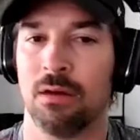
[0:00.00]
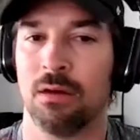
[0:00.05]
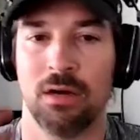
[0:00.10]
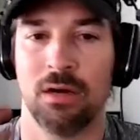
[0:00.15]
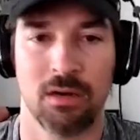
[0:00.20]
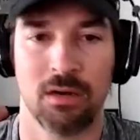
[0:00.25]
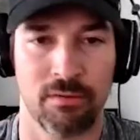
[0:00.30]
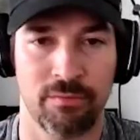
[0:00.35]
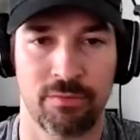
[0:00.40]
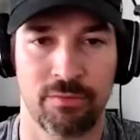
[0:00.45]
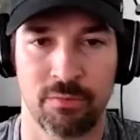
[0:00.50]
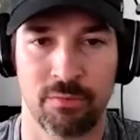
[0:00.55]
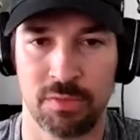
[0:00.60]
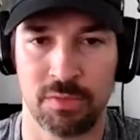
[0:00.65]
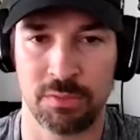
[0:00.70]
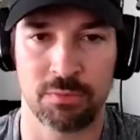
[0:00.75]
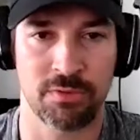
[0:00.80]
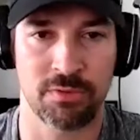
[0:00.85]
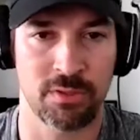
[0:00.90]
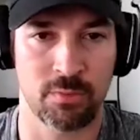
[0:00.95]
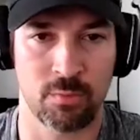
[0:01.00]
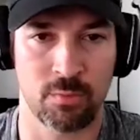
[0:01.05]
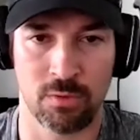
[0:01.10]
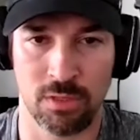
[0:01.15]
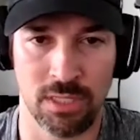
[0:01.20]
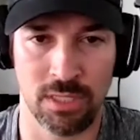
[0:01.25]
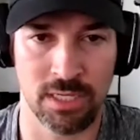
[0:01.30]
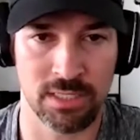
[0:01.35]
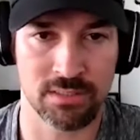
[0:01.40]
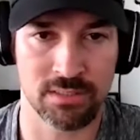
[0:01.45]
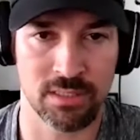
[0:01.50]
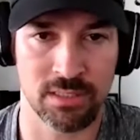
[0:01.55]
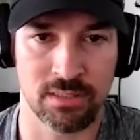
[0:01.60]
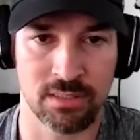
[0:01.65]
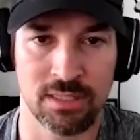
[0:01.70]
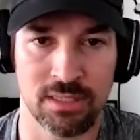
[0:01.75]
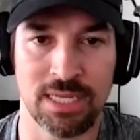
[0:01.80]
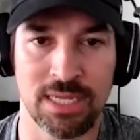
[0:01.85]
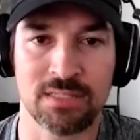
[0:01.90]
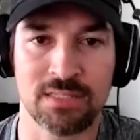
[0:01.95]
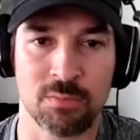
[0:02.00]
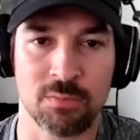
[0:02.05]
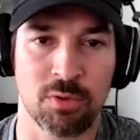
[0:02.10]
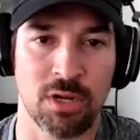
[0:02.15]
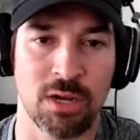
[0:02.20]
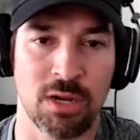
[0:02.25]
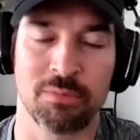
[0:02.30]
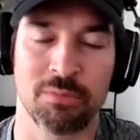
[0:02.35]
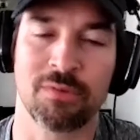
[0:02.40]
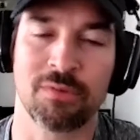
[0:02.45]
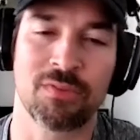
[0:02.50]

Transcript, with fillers: of the people that we're electing. That's the problem.